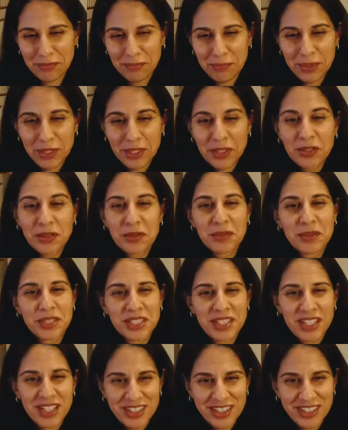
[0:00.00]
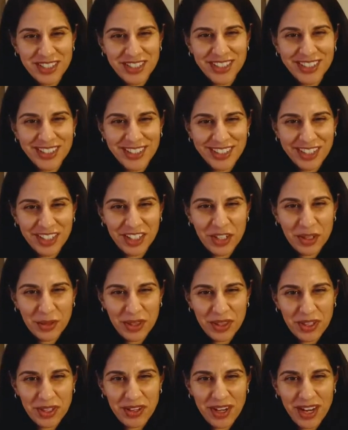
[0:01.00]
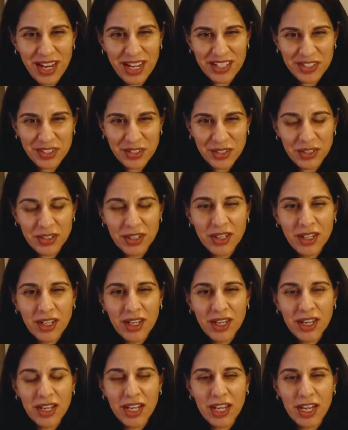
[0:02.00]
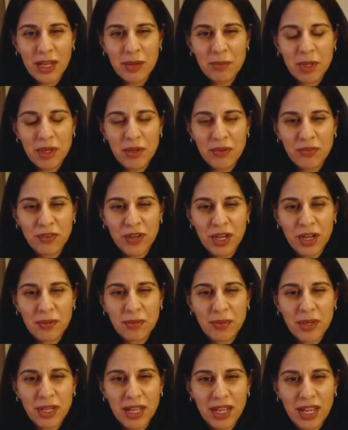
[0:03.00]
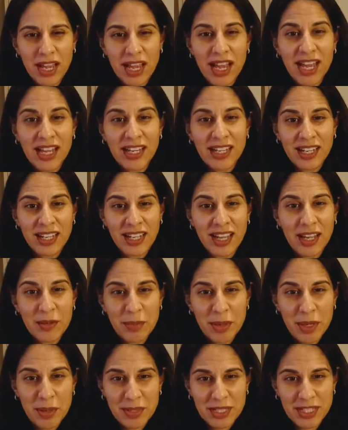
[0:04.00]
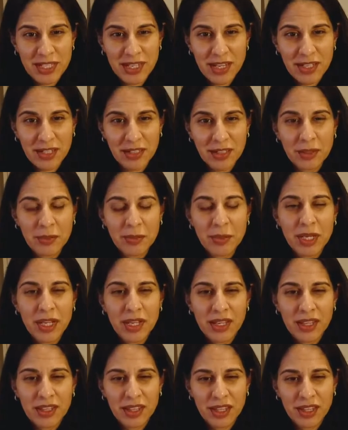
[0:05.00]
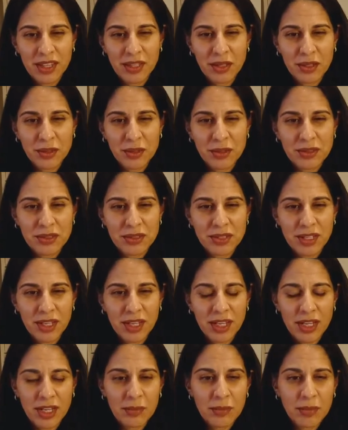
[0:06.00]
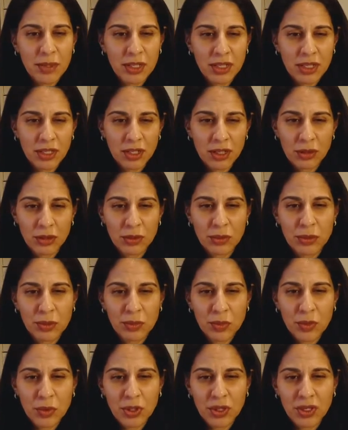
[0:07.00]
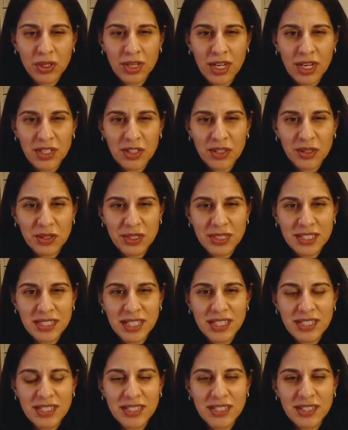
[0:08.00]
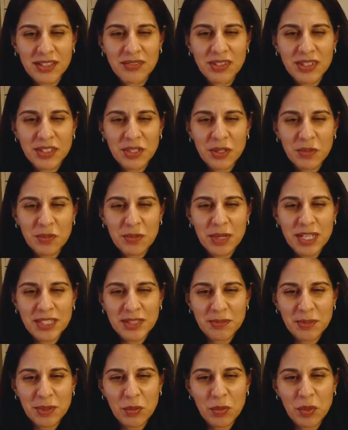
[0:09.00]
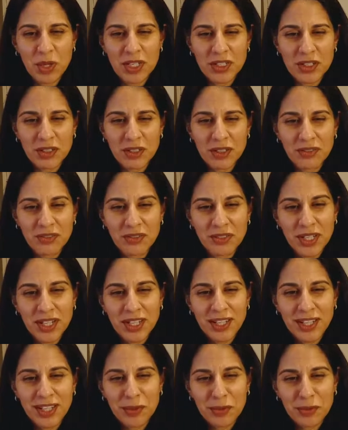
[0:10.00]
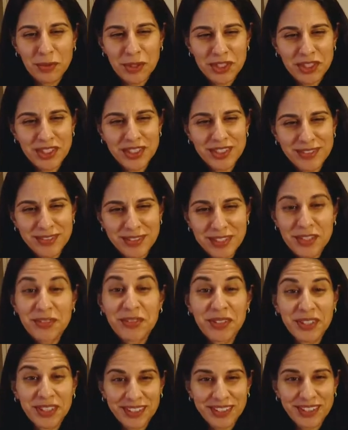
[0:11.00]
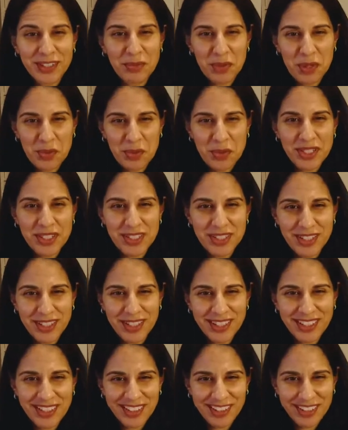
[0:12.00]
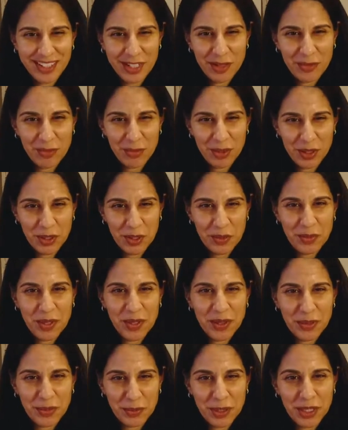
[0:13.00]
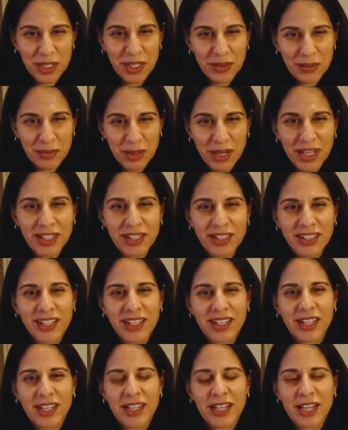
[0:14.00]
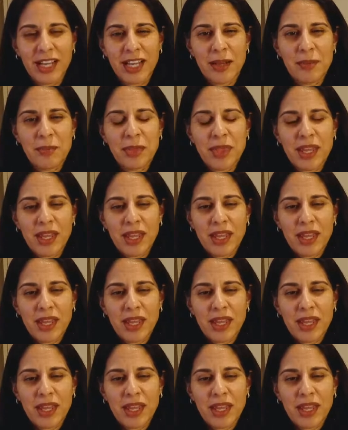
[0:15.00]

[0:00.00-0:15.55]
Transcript: bigger reduction, you know, in their hazard um, from adding abemaciclib than those, um, you know, who are more endocrine sensitive. And so it makes me wonder if, which is different than what we're seeing in Paloma 3, right? Um,